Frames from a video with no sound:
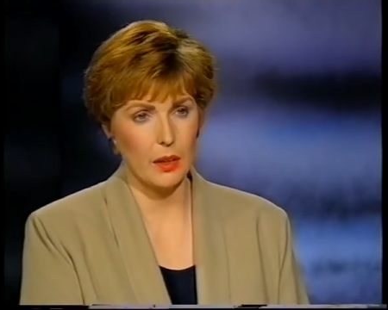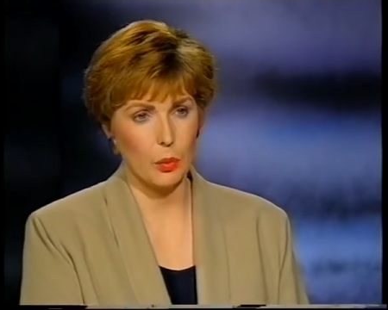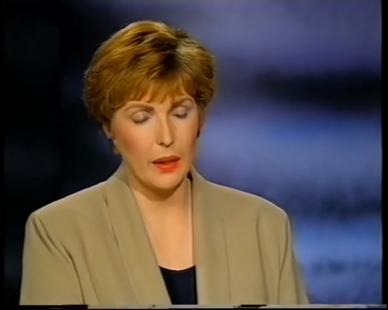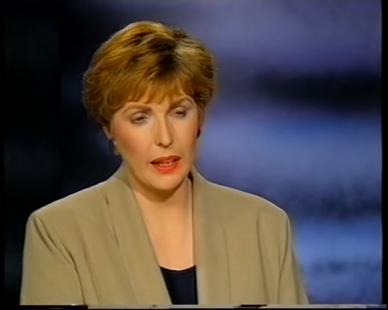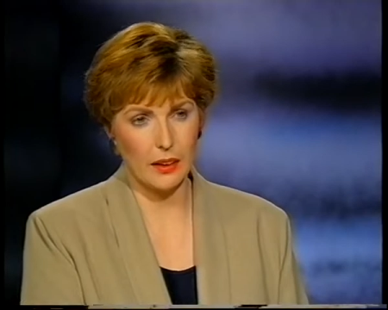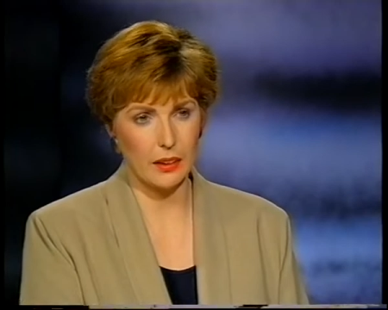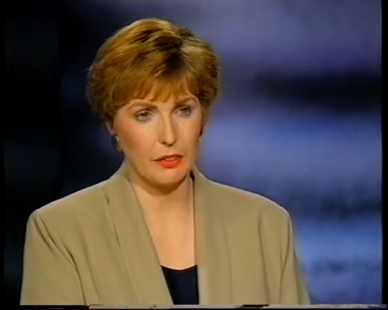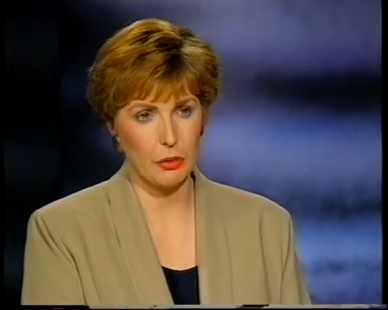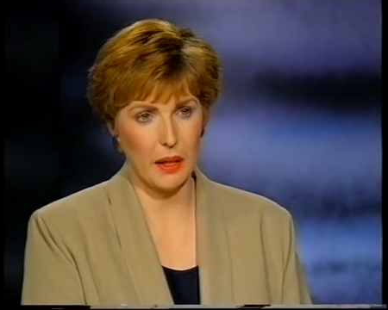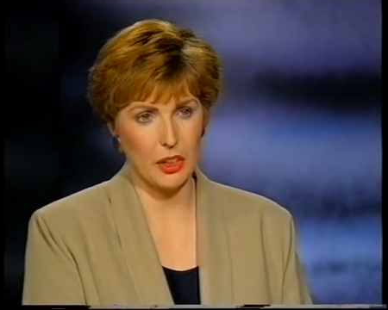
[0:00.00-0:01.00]
withheld
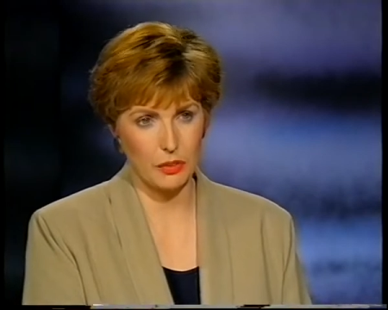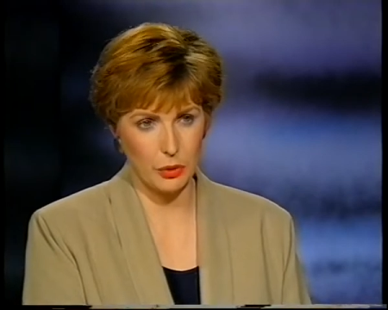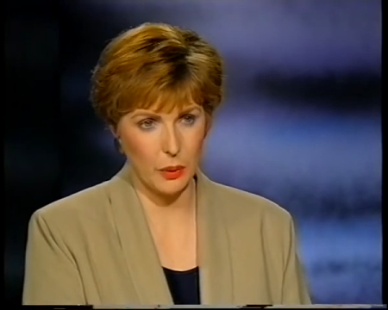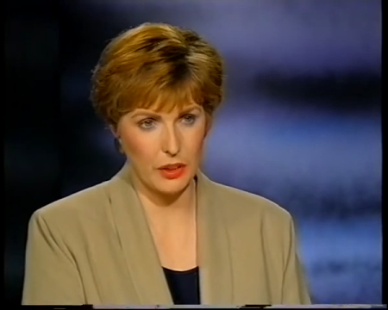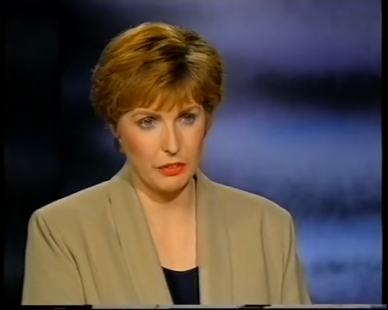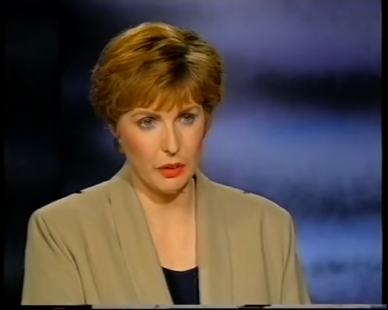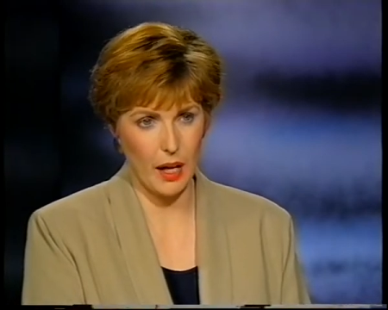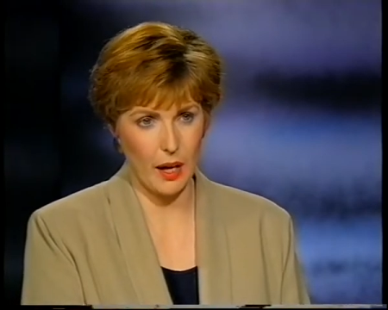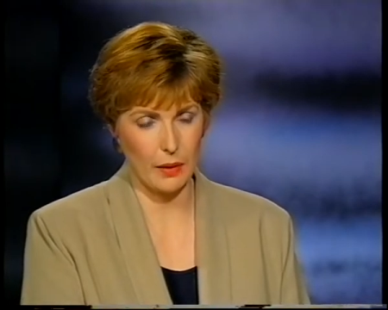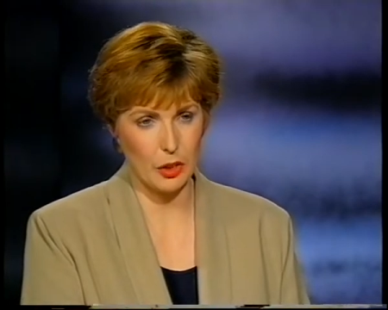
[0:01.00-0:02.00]
information for 24
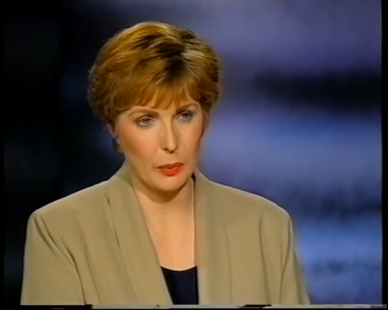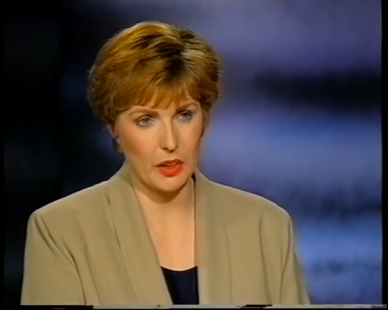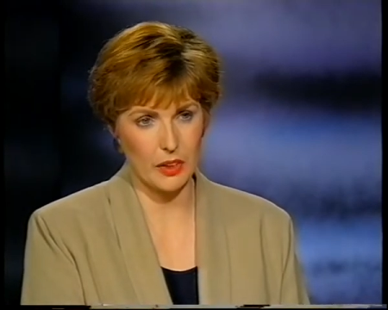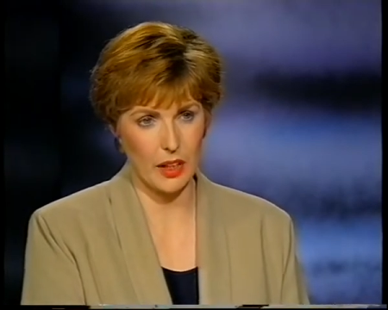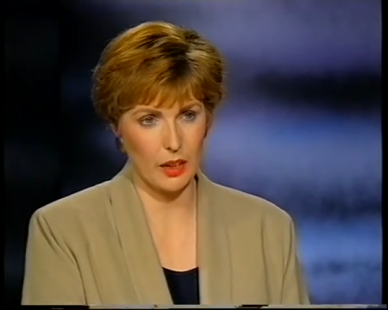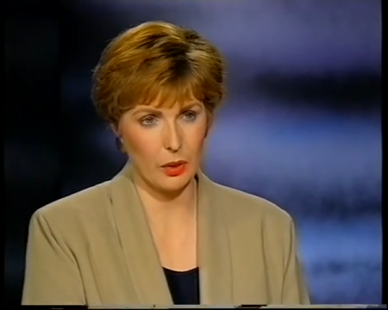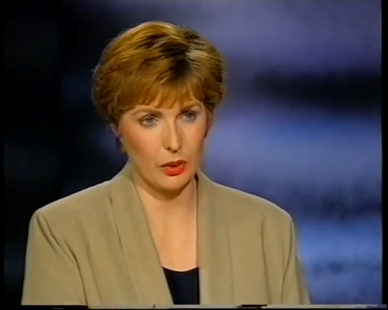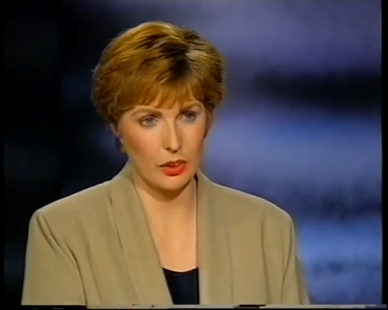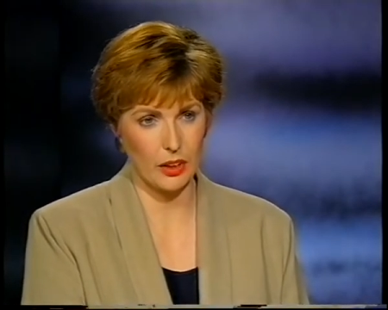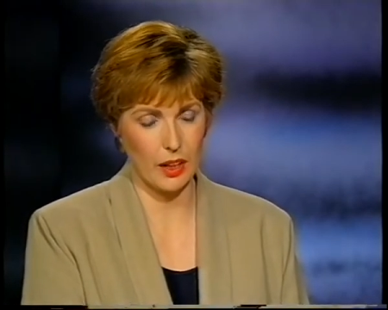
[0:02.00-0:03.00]
hours because they
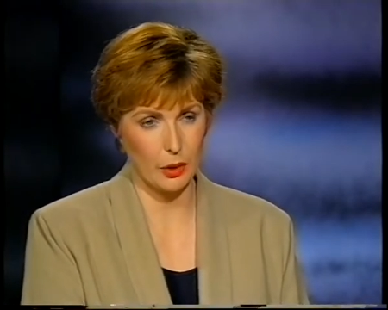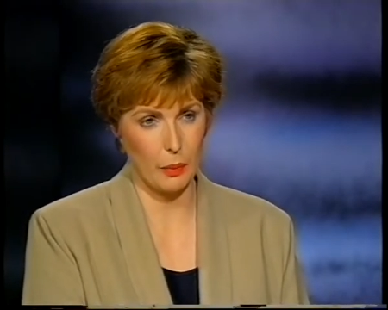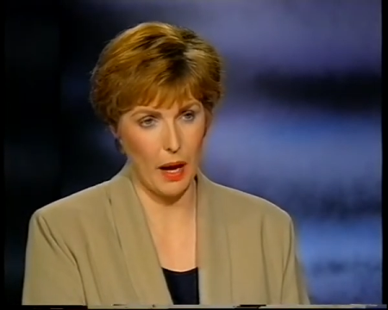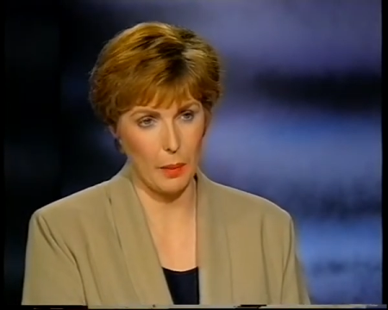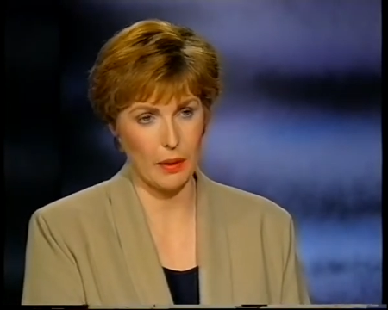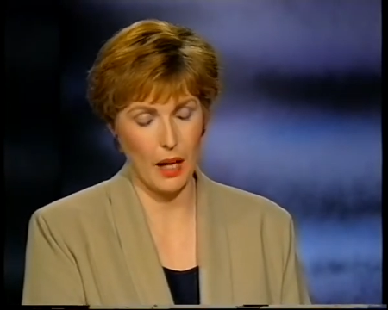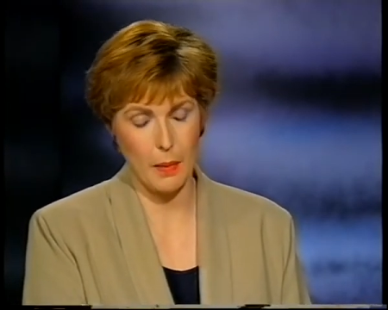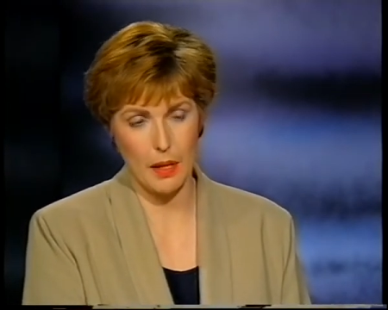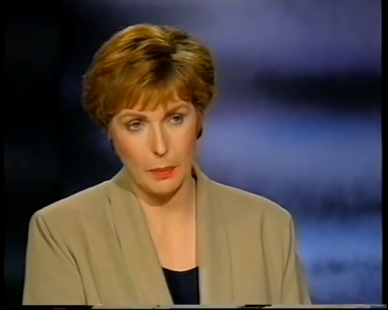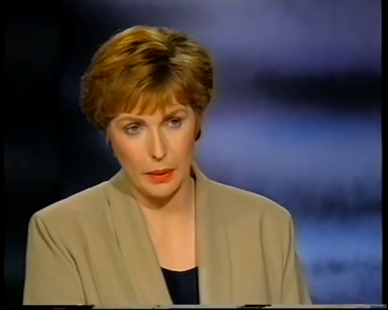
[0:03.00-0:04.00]
thought another department,
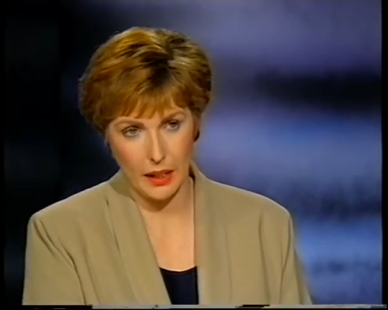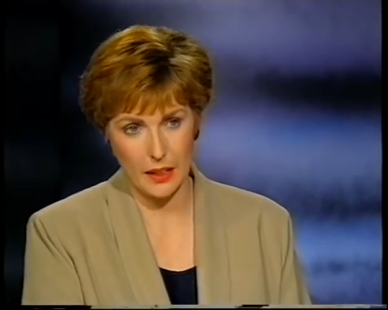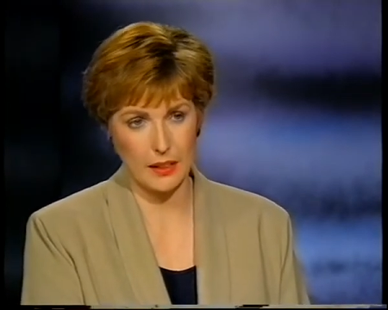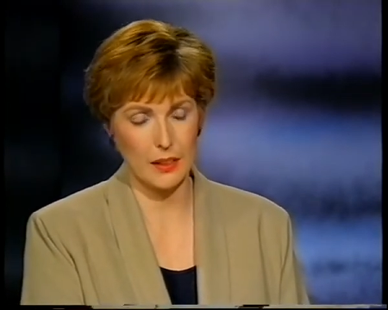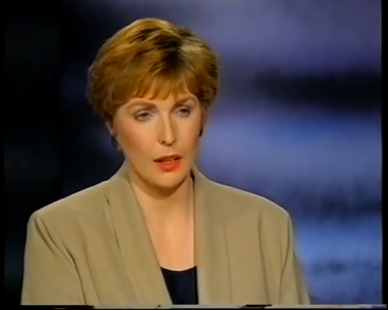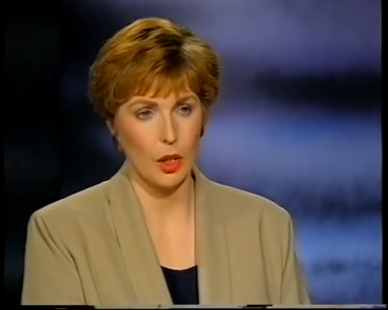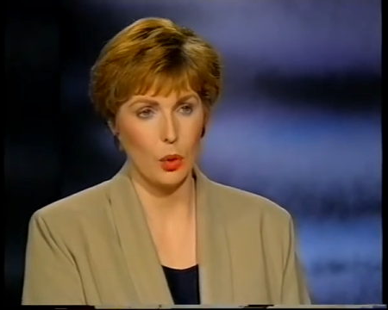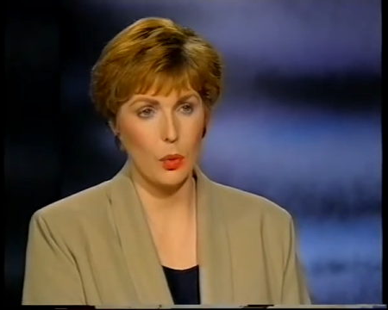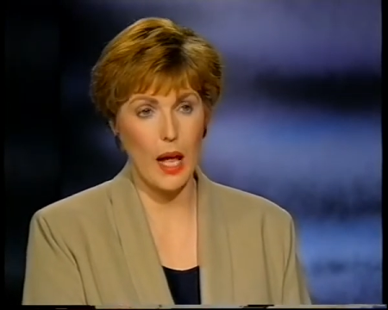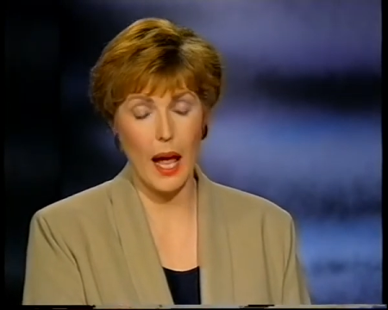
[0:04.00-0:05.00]
namely the police,
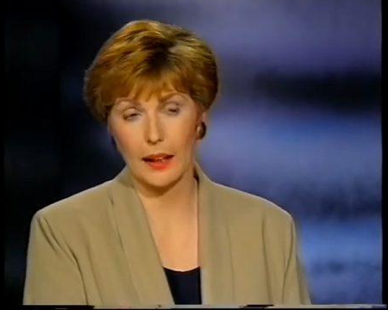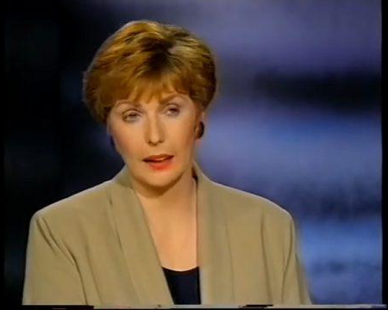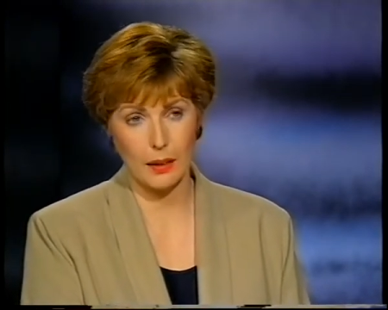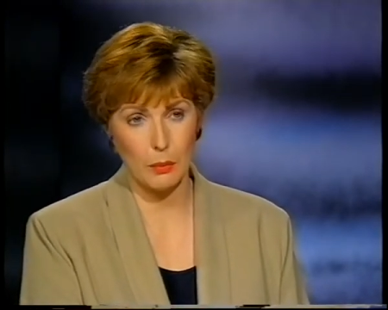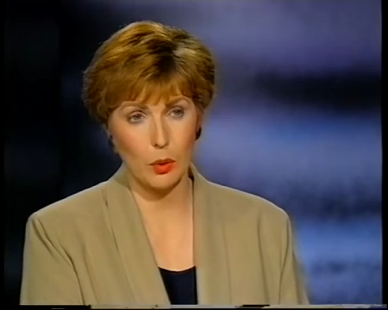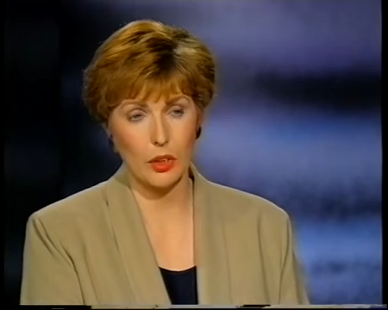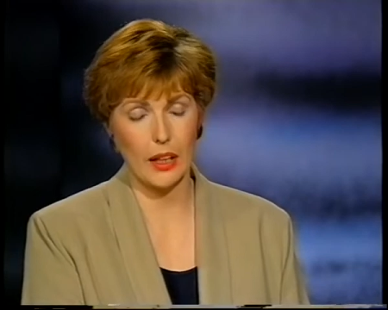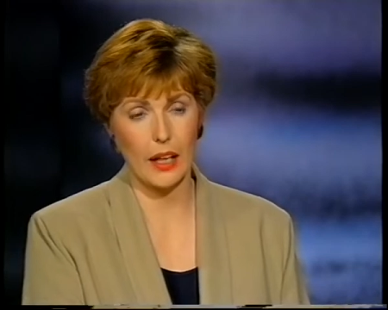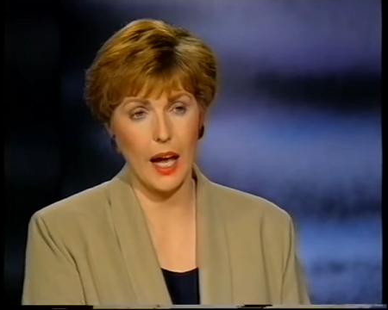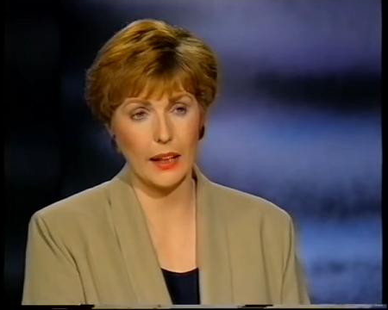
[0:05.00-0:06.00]
would handle it more to
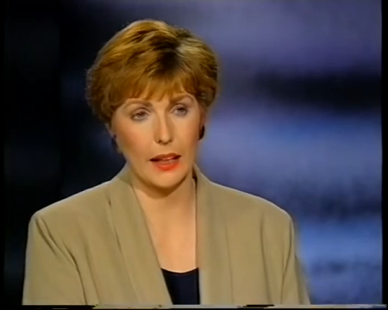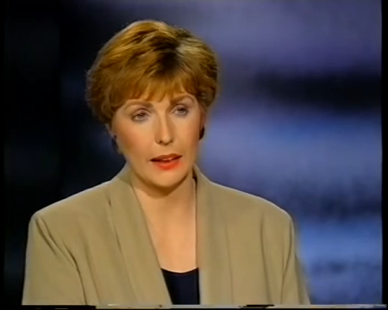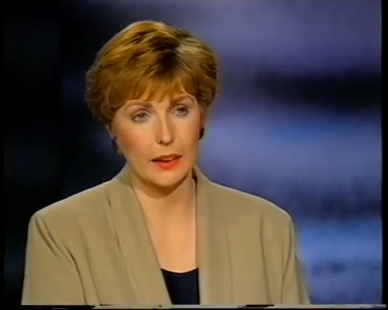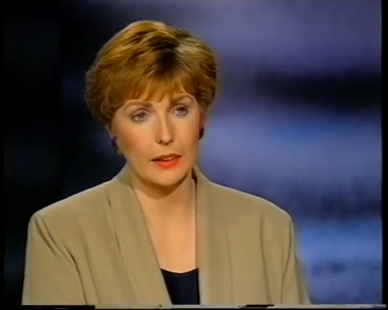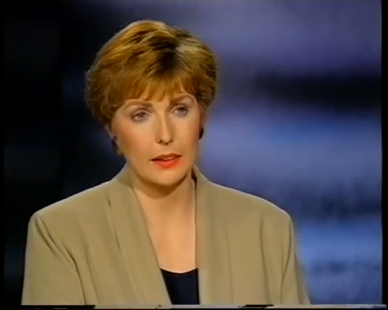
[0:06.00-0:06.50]
their liking.